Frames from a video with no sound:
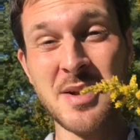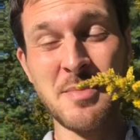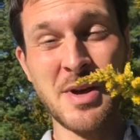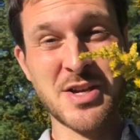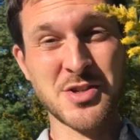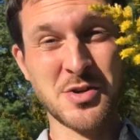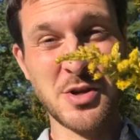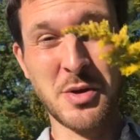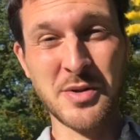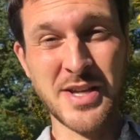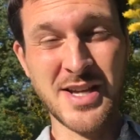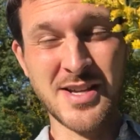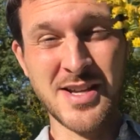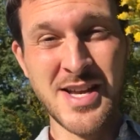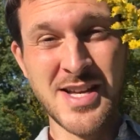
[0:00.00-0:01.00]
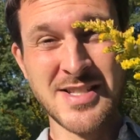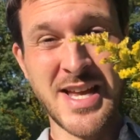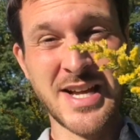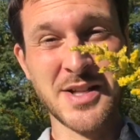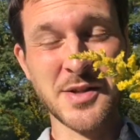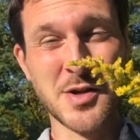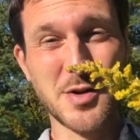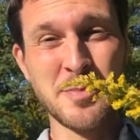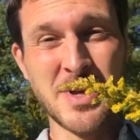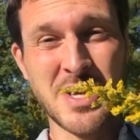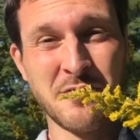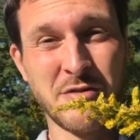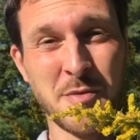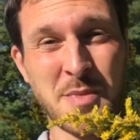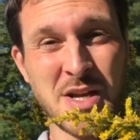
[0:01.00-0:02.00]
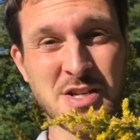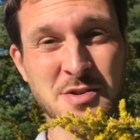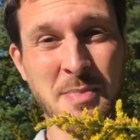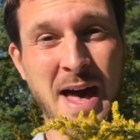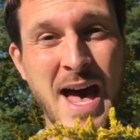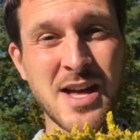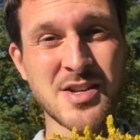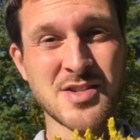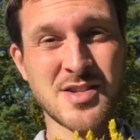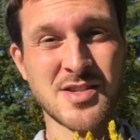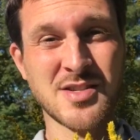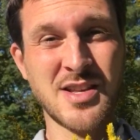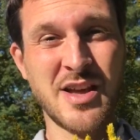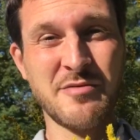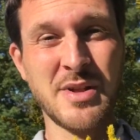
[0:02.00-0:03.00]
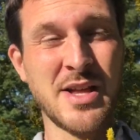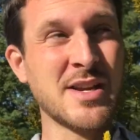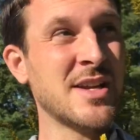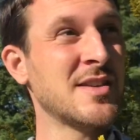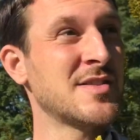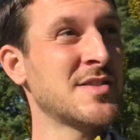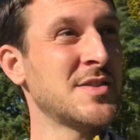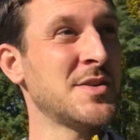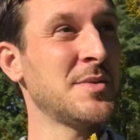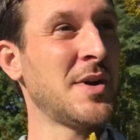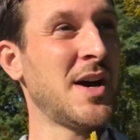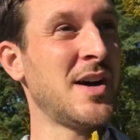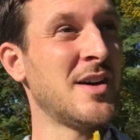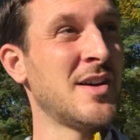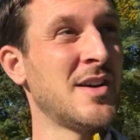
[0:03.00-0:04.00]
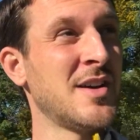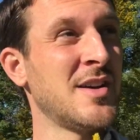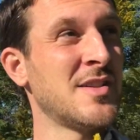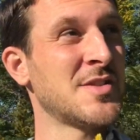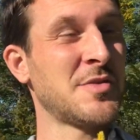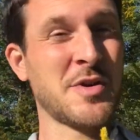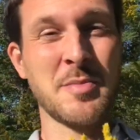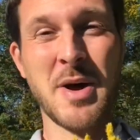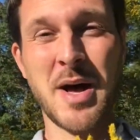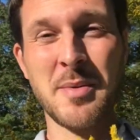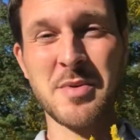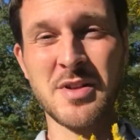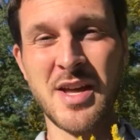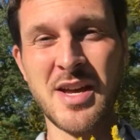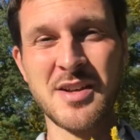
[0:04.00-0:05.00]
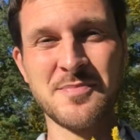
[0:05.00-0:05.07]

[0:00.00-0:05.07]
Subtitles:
Make sure you only take a little bit from each patch to save plenty to repopulate.